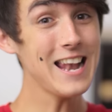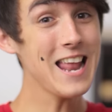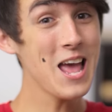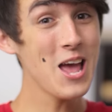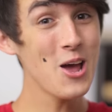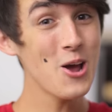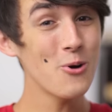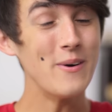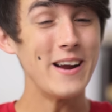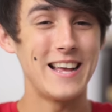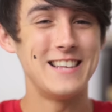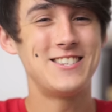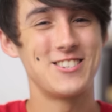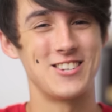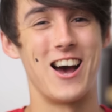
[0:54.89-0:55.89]
Hello,
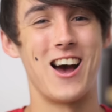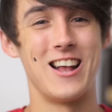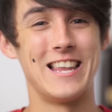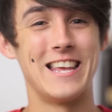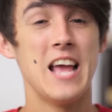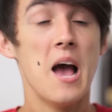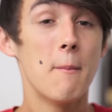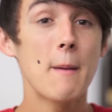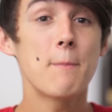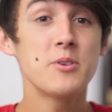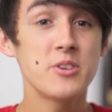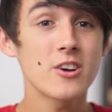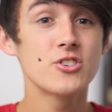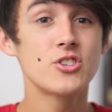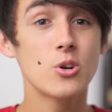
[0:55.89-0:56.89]
it's Charlie. My
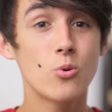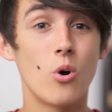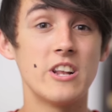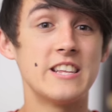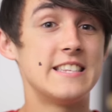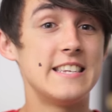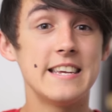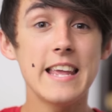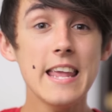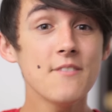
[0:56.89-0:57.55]
production quality,